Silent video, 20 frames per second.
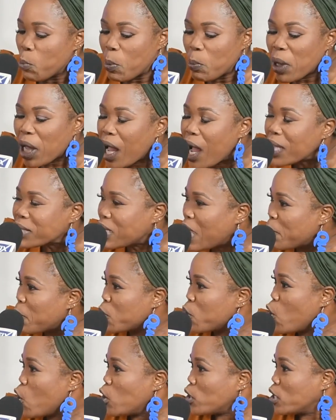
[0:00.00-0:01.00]
because I'm
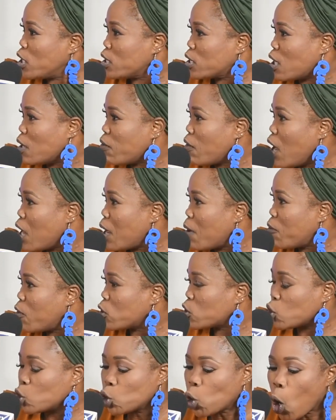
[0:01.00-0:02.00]
the dirtiest of all of
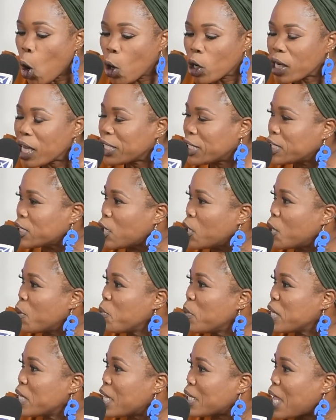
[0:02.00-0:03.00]
us don't necessarily
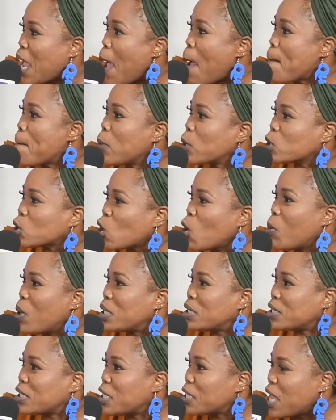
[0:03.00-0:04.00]
mean that I must come
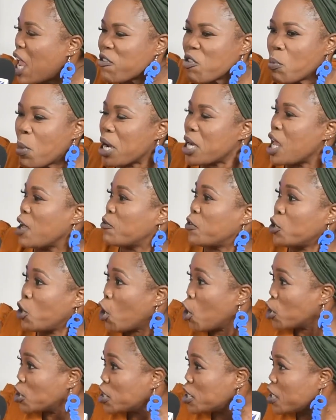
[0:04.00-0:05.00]
and say everybody have to
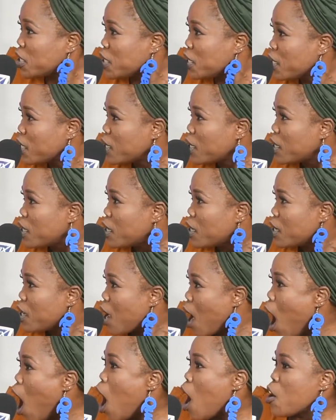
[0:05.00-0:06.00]
dirty.
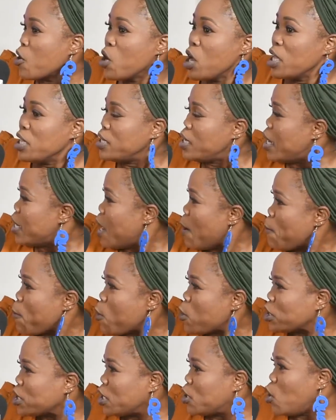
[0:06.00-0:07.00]
Or that
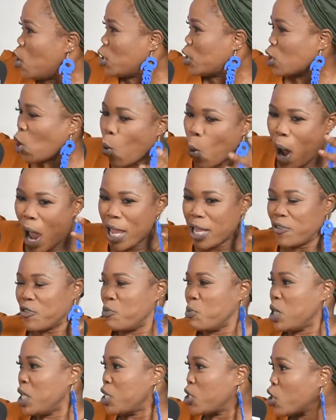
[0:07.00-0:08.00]
person is dirty, so why
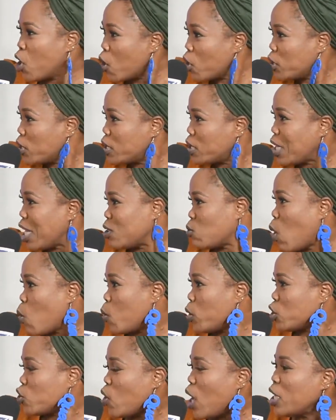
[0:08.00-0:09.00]
if me dirty? That's
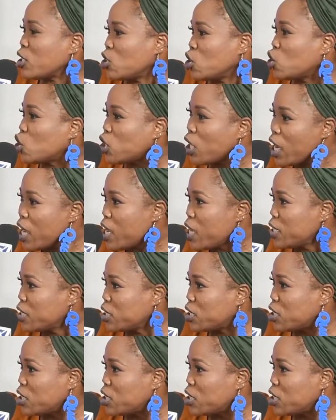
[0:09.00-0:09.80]
what we're trying to change.